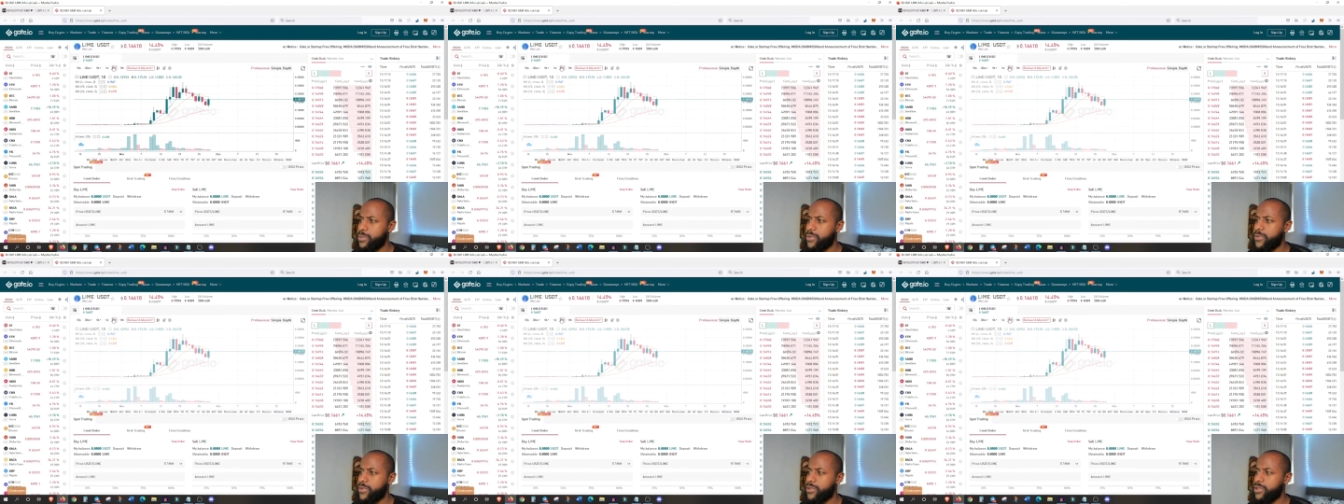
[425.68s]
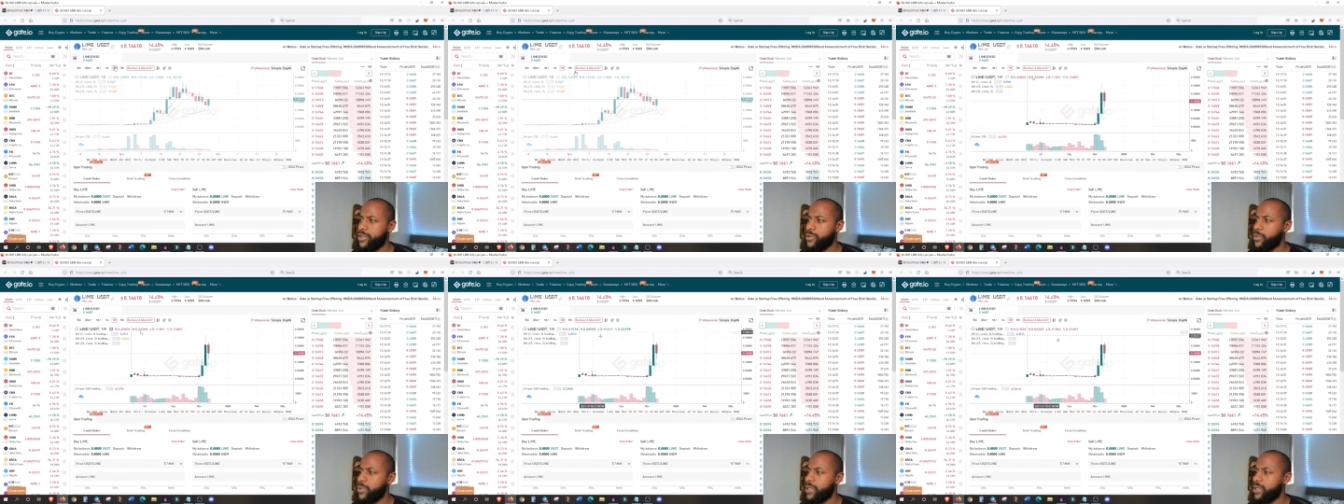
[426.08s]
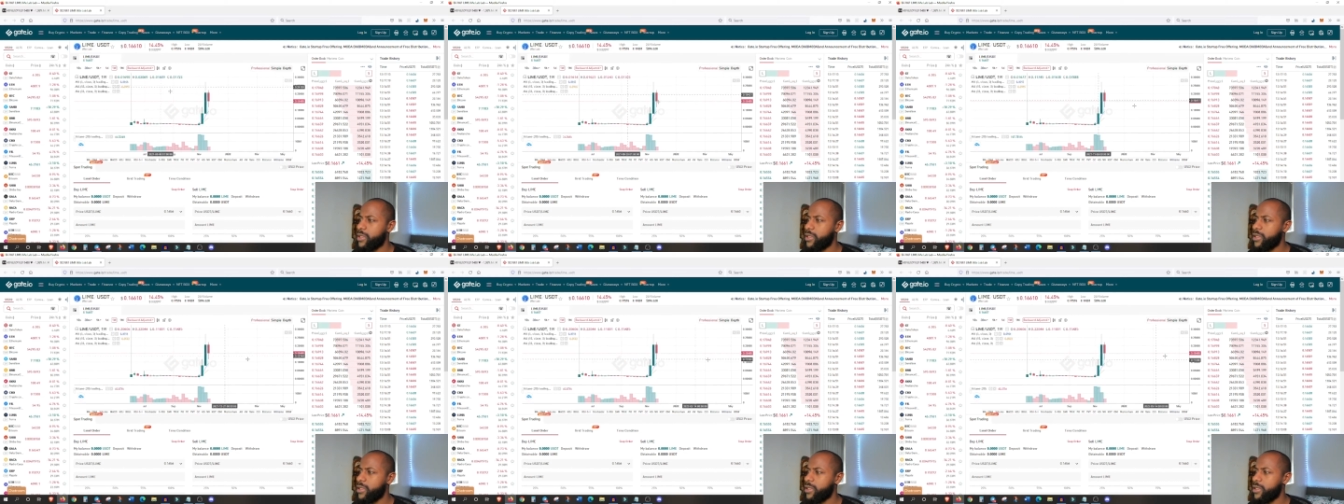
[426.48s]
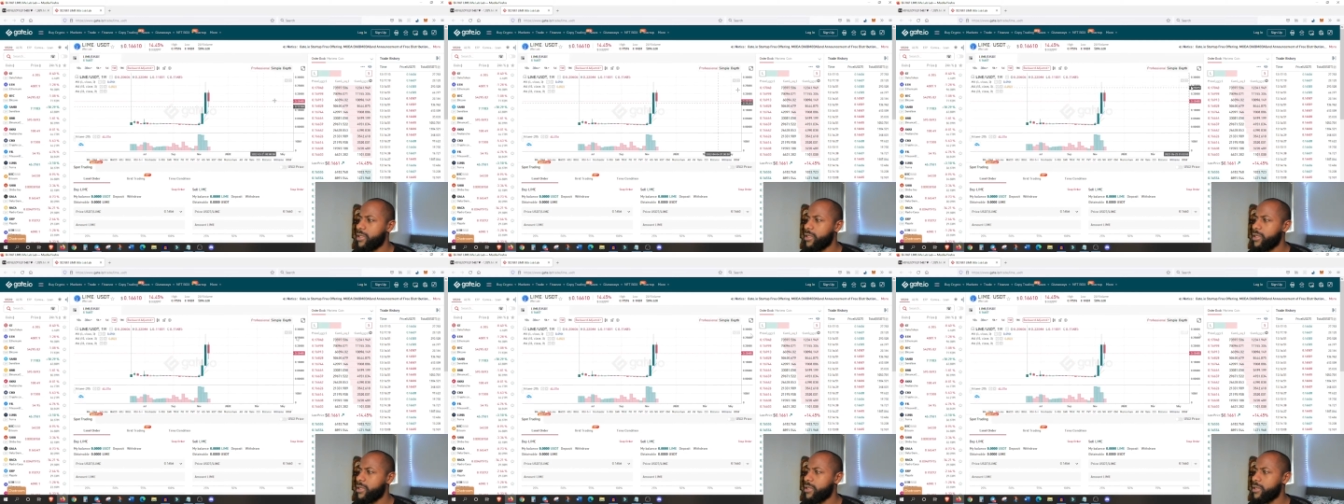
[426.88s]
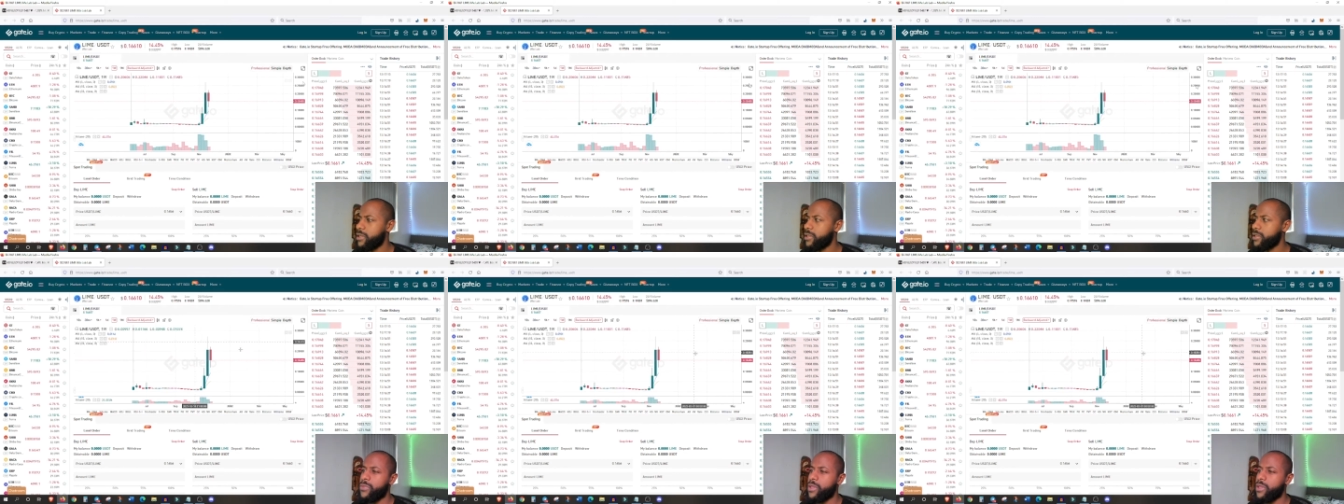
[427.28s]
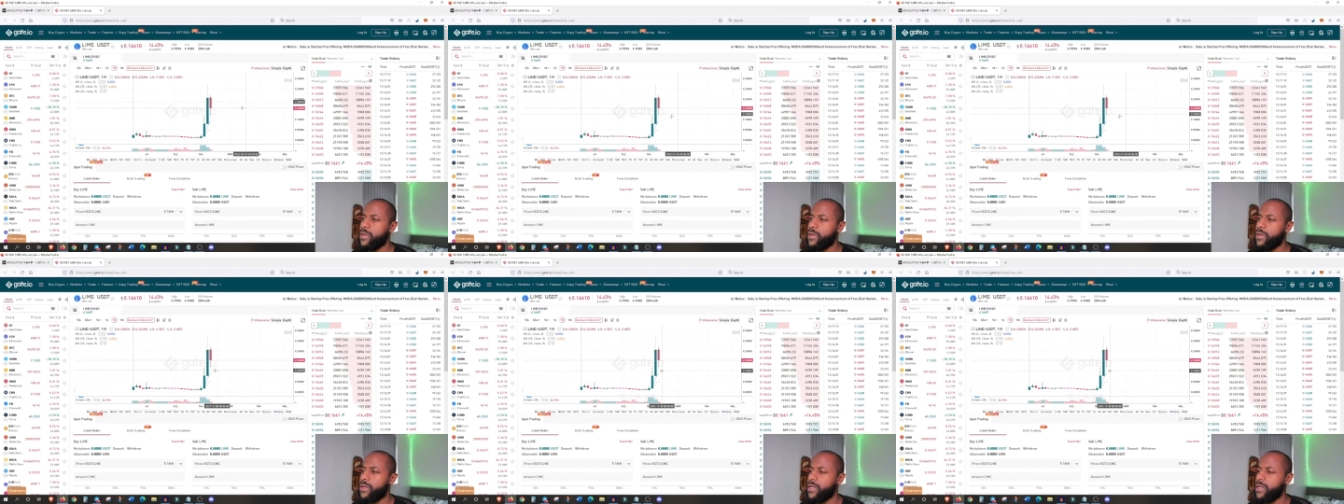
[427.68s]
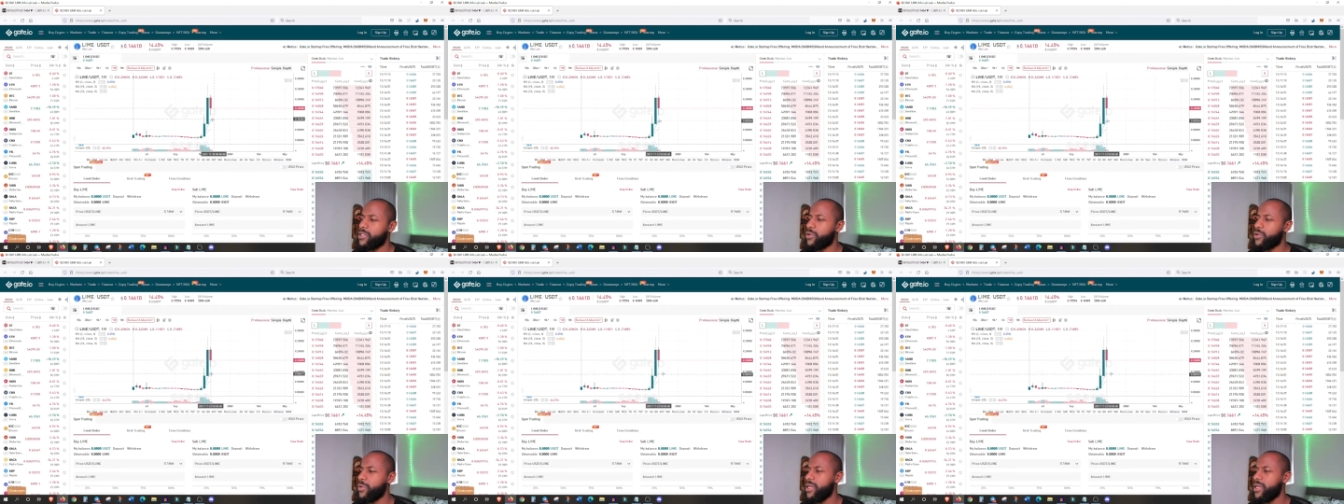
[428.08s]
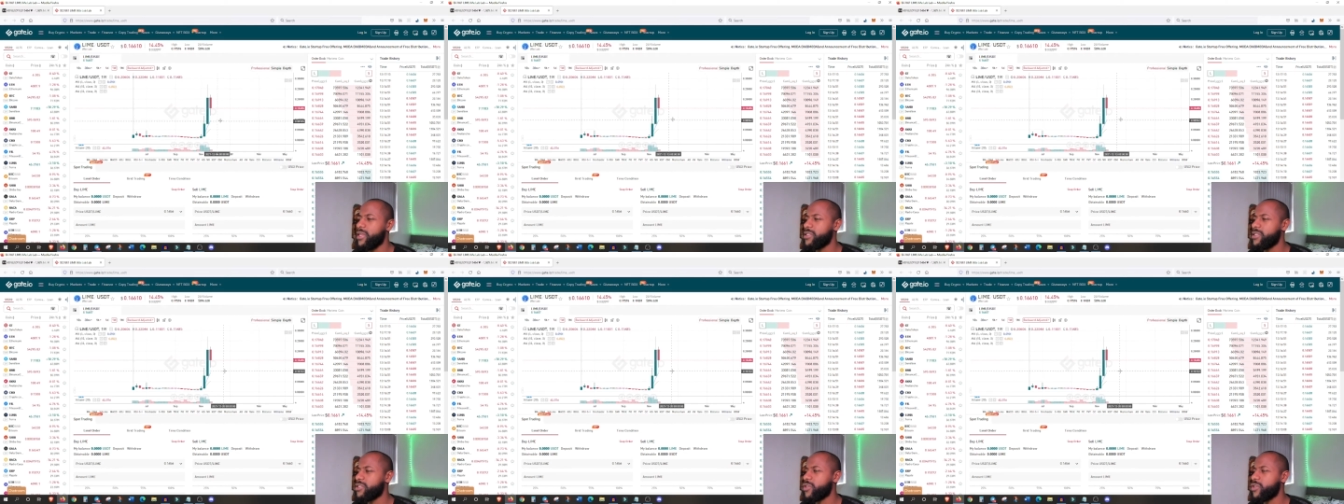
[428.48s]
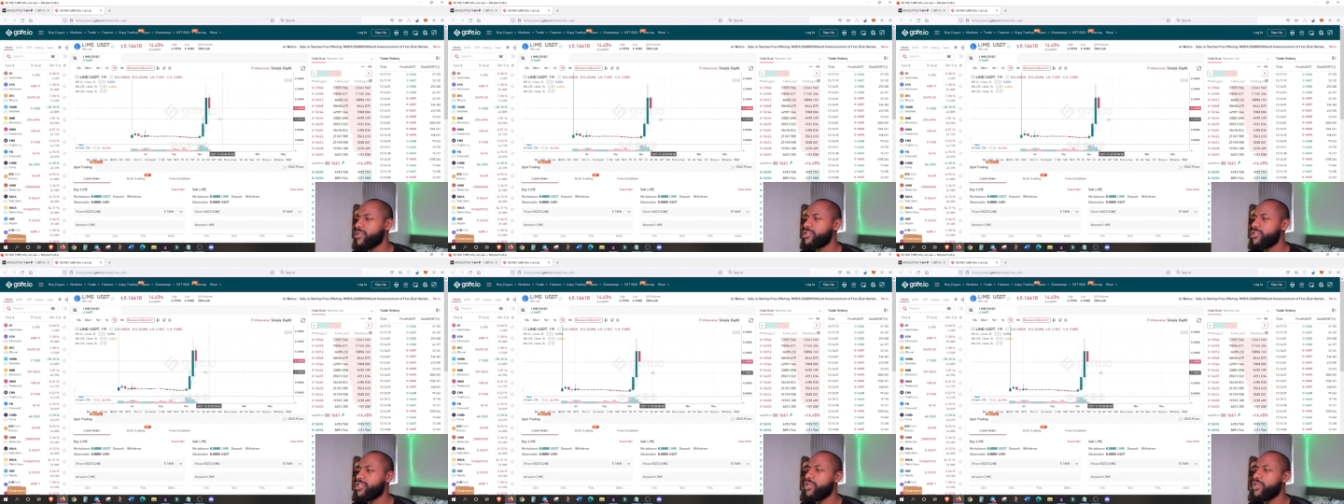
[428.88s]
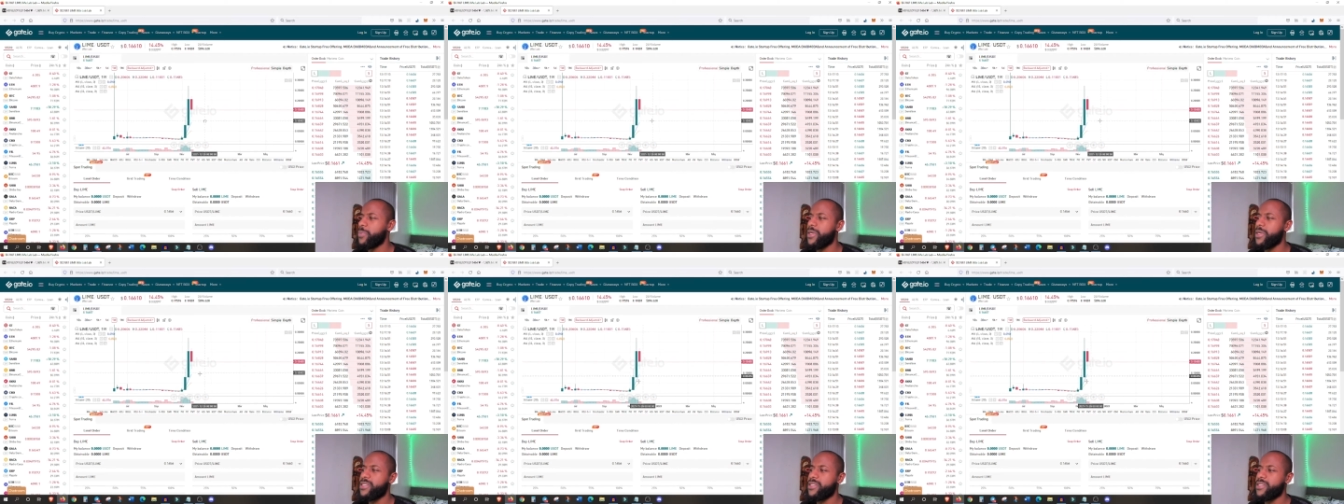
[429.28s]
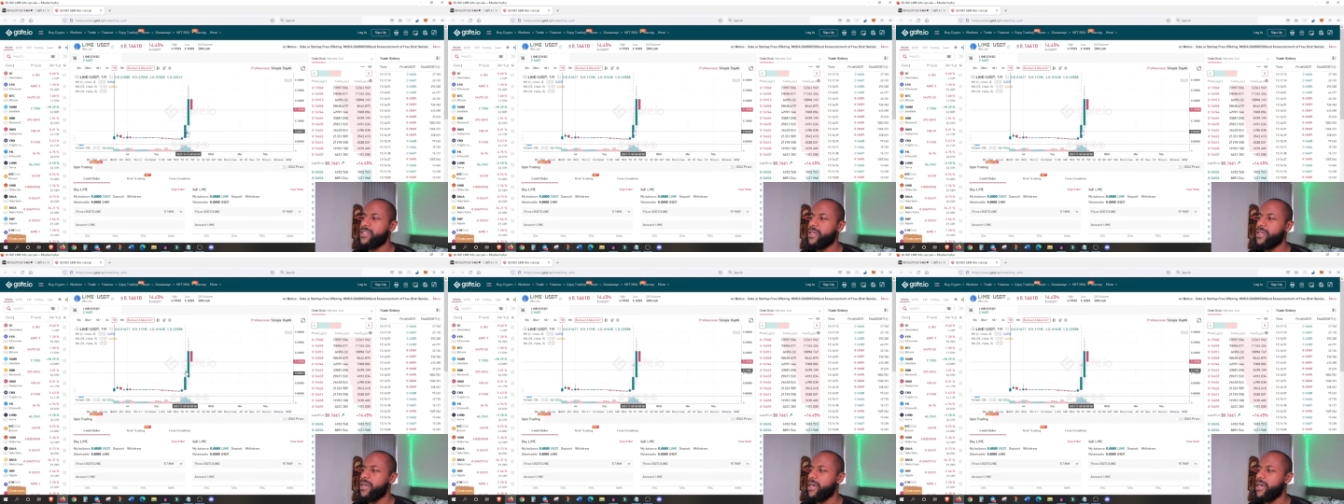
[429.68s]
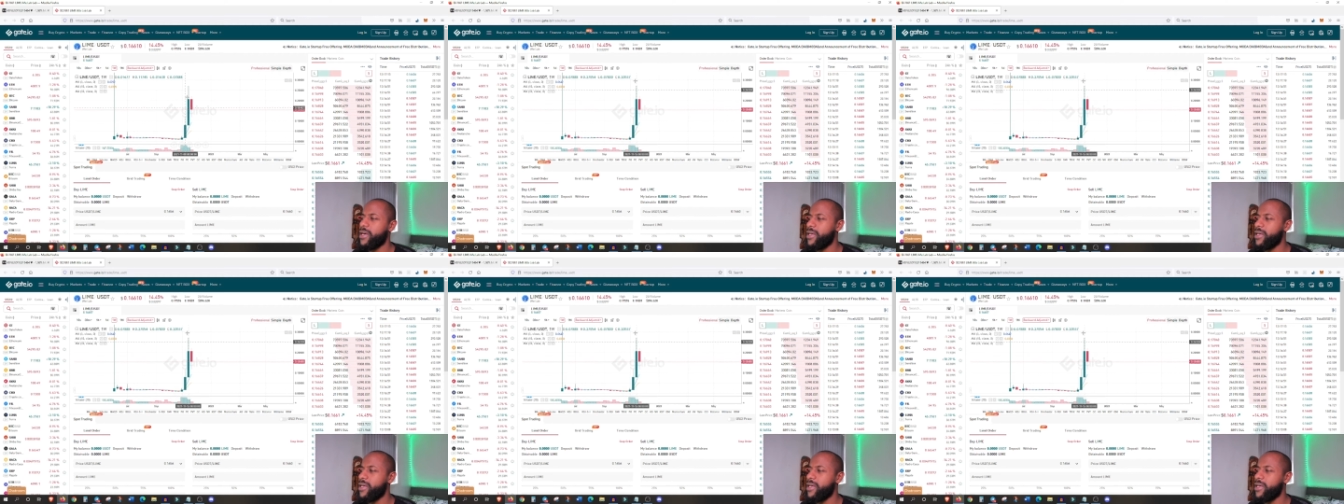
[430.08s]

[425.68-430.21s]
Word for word: So let's move it to the weekly. Okay, so the weekly isn't showing too much